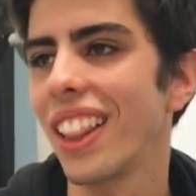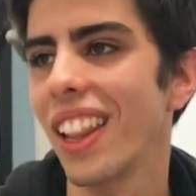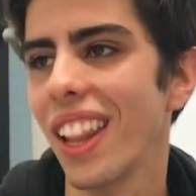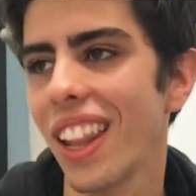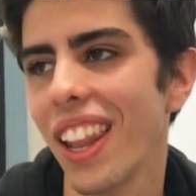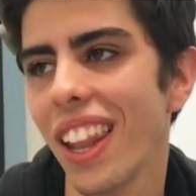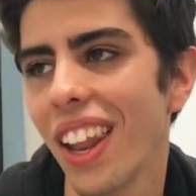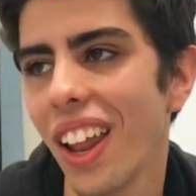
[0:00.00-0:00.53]

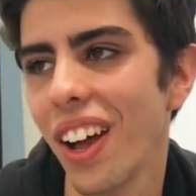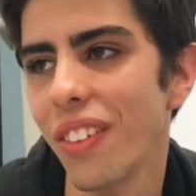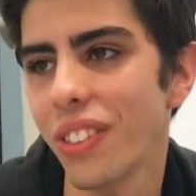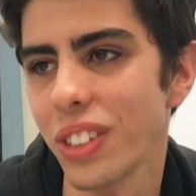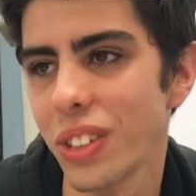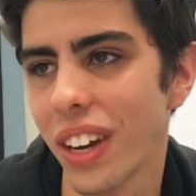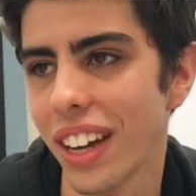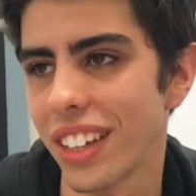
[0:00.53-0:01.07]
Law
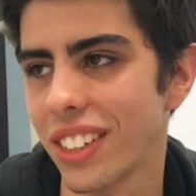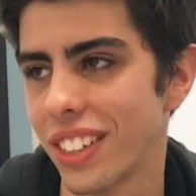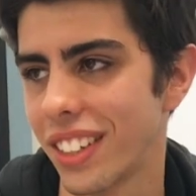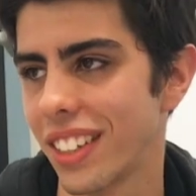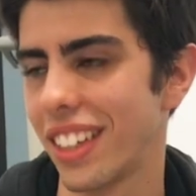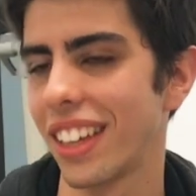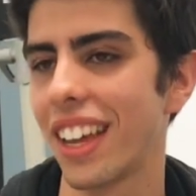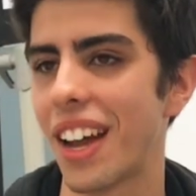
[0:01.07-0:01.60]
of
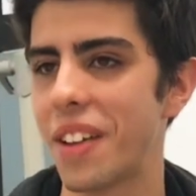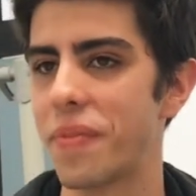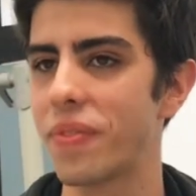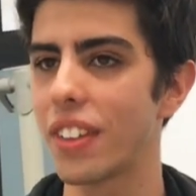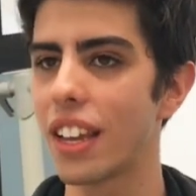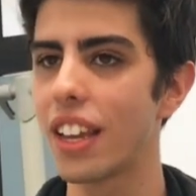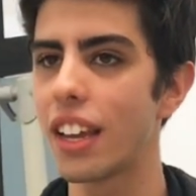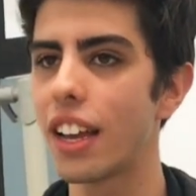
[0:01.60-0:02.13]
attraction, yeah.
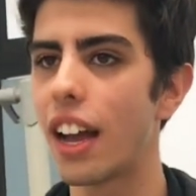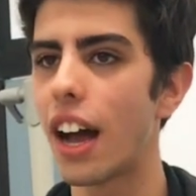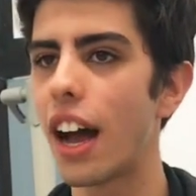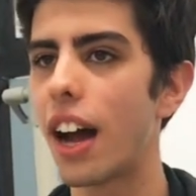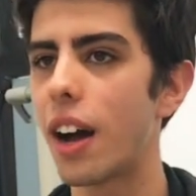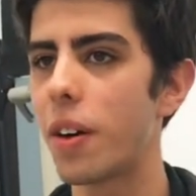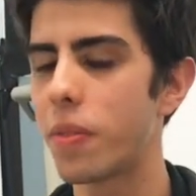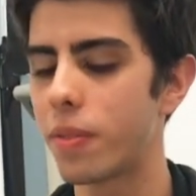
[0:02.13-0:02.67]

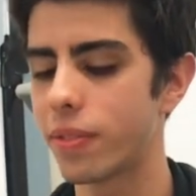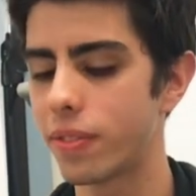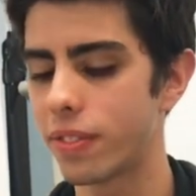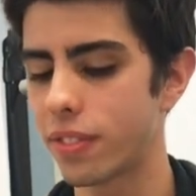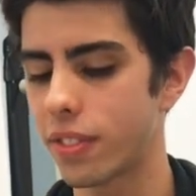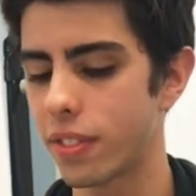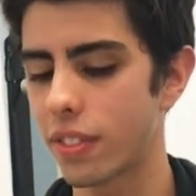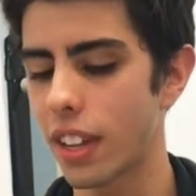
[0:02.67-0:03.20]

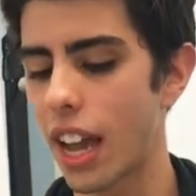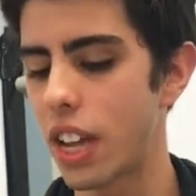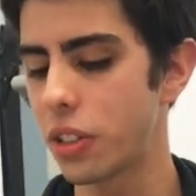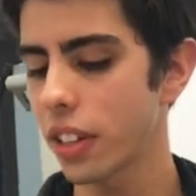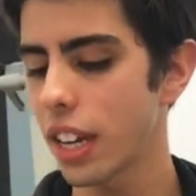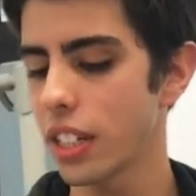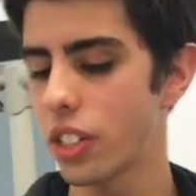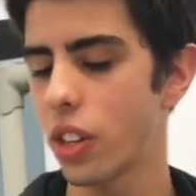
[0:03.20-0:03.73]
As
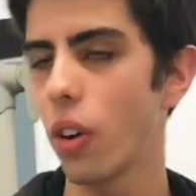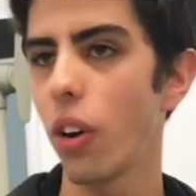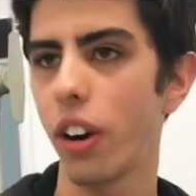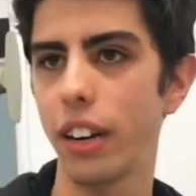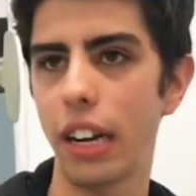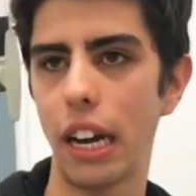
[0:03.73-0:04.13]
you guys know or